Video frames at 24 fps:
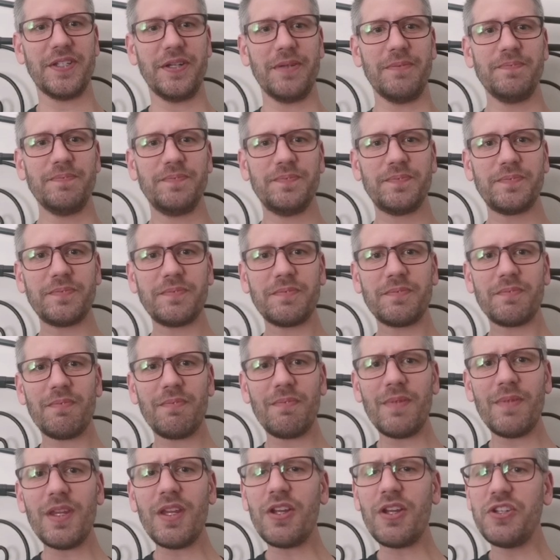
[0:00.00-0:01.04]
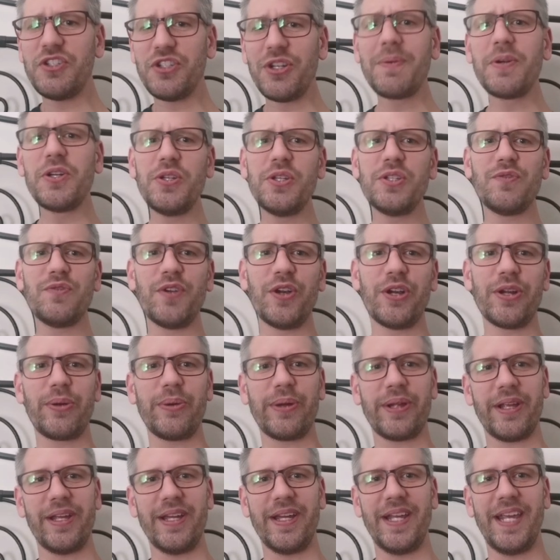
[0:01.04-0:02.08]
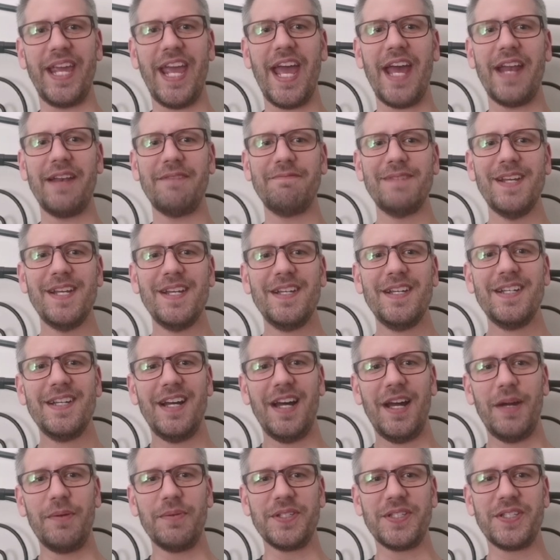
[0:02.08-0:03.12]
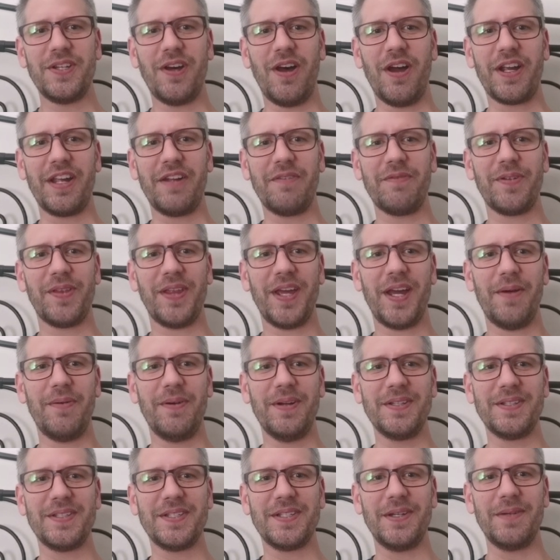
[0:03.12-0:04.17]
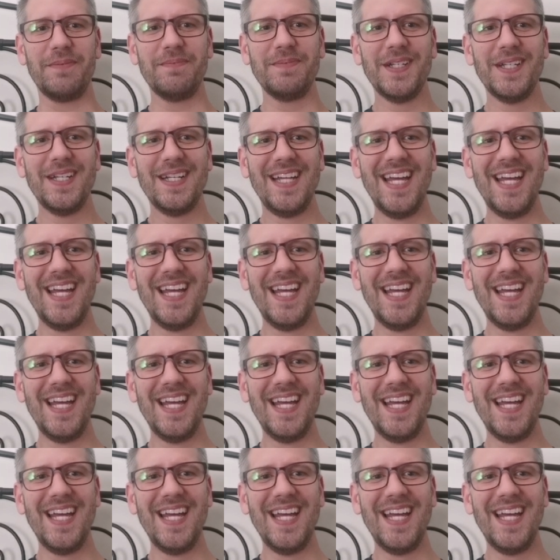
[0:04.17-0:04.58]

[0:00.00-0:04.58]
So I'm going to do this very quickly. Again, I was talking for that one, so